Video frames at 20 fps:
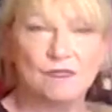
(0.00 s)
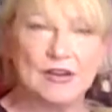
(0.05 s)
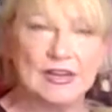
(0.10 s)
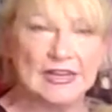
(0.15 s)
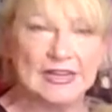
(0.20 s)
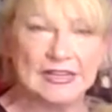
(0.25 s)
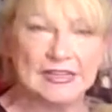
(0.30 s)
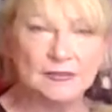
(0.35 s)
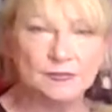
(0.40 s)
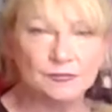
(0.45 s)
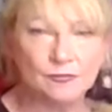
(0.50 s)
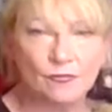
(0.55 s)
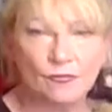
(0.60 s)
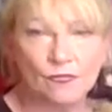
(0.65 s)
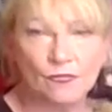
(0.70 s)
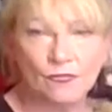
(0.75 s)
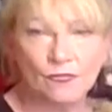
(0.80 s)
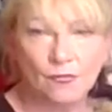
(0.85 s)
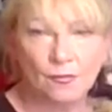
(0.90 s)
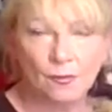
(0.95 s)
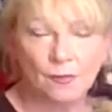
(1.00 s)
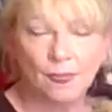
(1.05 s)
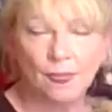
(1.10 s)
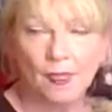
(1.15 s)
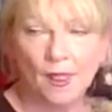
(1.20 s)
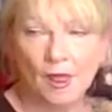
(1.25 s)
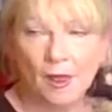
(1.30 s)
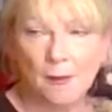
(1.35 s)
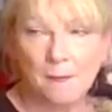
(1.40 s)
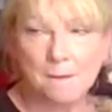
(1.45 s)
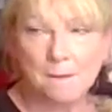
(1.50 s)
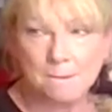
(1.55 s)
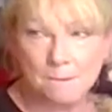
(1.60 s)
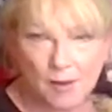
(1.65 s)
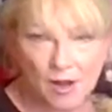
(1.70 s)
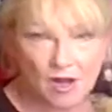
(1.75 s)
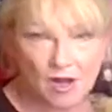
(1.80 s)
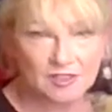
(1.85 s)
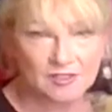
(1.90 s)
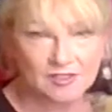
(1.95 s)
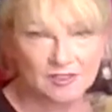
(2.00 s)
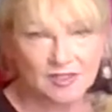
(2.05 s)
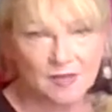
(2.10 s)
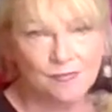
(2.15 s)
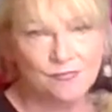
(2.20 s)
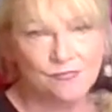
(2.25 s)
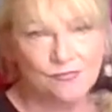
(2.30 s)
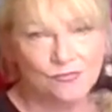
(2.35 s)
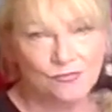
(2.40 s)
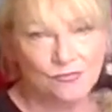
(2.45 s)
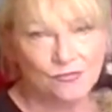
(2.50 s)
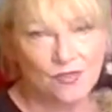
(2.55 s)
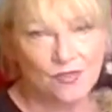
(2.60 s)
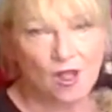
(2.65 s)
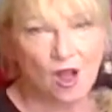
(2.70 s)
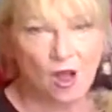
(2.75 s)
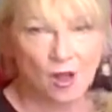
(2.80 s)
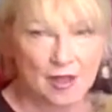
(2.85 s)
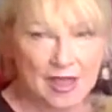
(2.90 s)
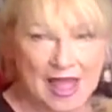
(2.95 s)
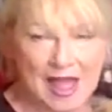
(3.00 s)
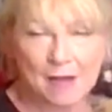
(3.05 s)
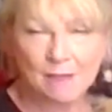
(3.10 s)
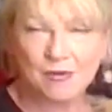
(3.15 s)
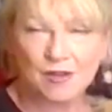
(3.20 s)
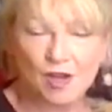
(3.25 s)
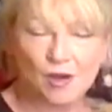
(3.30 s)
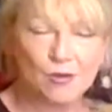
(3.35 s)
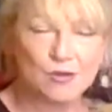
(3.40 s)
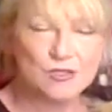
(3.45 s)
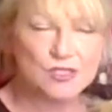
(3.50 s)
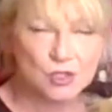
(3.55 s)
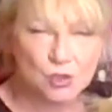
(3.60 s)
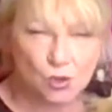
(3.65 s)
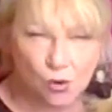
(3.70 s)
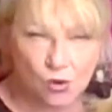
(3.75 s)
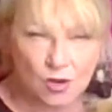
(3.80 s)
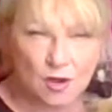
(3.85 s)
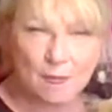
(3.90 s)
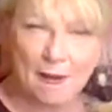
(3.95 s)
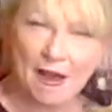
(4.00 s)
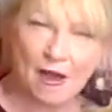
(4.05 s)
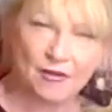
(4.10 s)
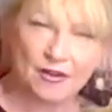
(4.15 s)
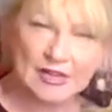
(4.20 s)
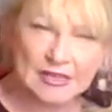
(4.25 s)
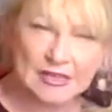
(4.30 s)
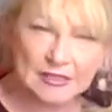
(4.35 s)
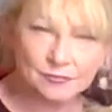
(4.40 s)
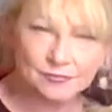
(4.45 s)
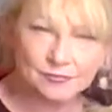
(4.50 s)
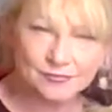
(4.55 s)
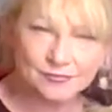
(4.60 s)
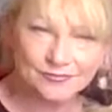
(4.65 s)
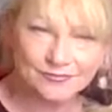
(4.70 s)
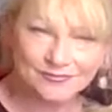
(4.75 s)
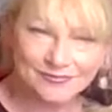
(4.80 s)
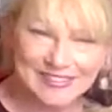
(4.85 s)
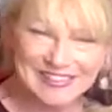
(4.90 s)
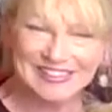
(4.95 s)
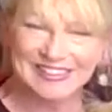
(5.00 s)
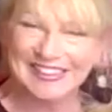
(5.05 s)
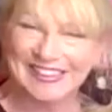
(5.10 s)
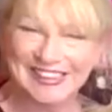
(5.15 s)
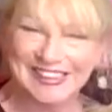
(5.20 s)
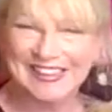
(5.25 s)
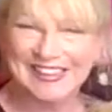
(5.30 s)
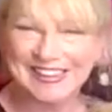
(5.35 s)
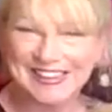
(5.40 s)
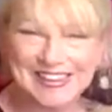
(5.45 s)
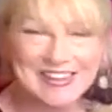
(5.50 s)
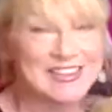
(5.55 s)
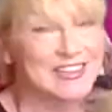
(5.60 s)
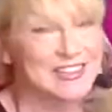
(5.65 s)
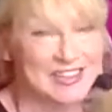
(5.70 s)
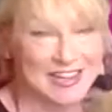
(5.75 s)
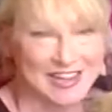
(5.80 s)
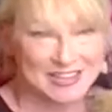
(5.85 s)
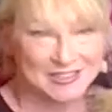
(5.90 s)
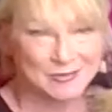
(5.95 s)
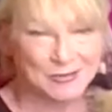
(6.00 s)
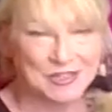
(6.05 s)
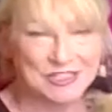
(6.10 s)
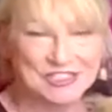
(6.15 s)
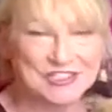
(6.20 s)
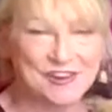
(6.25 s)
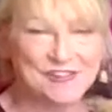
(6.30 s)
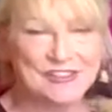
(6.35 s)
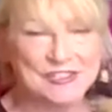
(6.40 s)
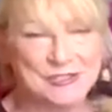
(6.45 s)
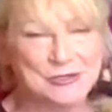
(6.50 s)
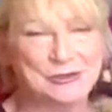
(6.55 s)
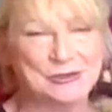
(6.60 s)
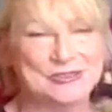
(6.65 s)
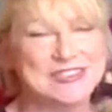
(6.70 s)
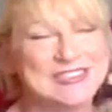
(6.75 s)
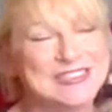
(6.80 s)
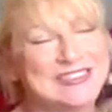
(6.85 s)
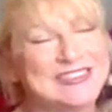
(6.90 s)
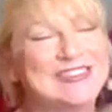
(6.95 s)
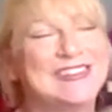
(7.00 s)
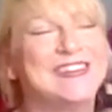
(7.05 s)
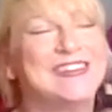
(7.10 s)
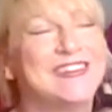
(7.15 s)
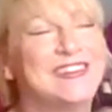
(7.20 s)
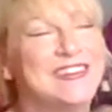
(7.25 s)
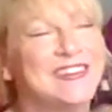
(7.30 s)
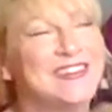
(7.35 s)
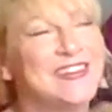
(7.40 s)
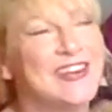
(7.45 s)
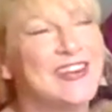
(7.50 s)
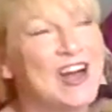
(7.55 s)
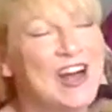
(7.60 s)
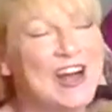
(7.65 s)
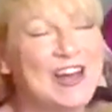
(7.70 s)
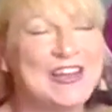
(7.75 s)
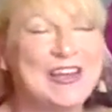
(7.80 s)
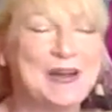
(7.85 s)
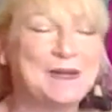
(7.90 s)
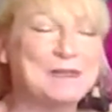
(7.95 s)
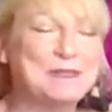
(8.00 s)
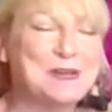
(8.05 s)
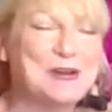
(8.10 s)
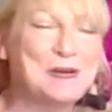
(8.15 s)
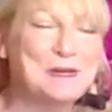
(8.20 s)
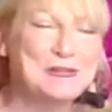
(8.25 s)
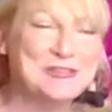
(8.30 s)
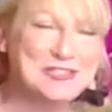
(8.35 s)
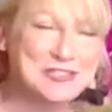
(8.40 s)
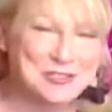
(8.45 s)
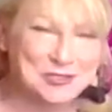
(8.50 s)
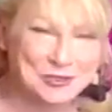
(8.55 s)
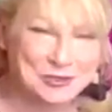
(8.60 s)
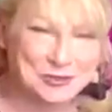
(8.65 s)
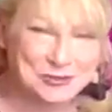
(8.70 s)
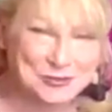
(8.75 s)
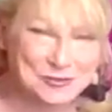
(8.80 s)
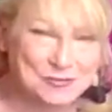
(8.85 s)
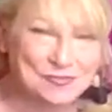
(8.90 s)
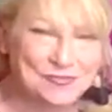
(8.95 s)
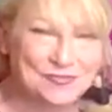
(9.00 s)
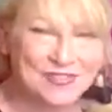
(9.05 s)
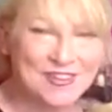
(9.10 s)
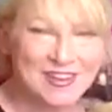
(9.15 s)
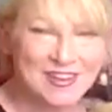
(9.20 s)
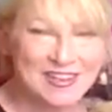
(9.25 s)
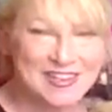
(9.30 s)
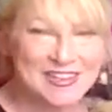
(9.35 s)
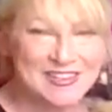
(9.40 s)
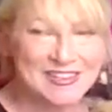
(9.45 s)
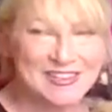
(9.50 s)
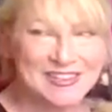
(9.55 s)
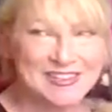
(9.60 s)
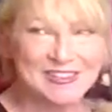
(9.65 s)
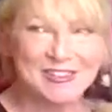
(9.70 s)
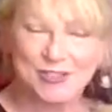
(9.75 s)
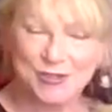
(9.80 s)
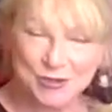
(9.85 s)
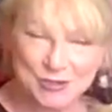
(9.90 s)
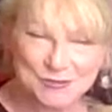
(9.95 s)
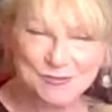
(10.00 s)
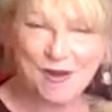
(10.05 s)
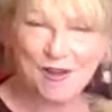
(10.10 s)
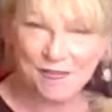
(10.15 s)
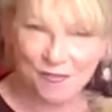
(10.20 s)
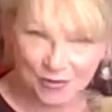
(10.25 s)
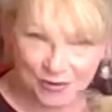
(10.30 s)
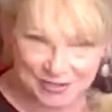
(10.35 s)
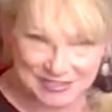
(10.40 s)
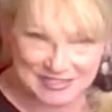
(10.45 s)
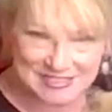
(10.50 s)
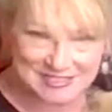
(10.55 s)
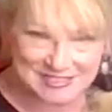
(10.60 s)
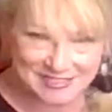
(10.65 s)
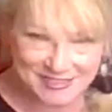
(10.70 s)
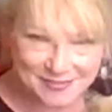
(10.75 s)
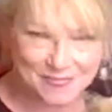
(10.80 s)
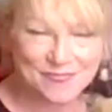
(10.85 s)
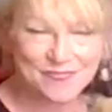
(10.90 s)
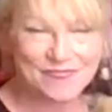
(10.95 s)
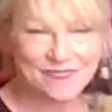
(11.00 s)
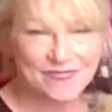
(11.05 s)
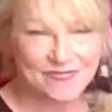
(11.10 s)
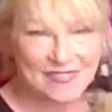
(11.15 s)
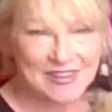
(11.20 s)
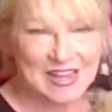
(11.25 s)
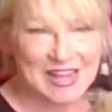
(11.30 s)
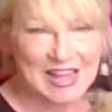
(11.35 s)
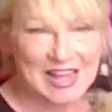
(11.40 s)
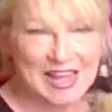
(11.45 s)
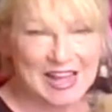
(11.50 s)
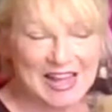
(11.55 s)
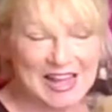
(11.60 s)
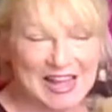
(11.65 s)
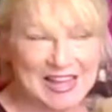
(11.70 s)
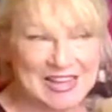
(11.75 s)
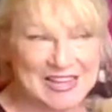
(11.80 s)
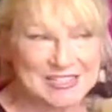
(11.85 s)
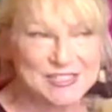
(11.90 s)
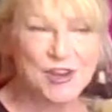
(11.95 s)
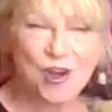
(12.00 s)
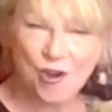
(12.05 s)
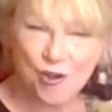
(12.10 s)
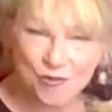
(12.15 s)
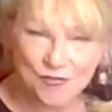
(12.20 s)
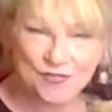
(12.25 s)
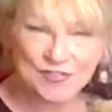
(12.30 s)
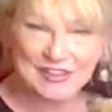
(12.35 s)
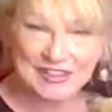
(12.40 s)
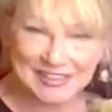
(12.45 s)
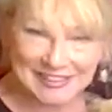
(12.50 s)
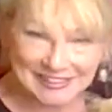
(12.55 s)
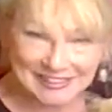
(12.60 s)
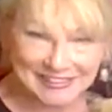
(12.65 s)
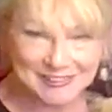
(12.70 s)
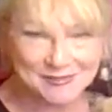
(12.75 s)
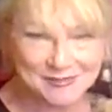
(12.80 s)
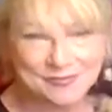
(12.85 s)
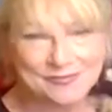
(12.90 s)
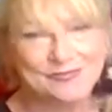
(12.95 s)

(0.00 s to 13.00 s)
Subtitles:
really. But I am going to talk about it. That's why it's Sherrie Talks. I am going to use my voice, and hopefully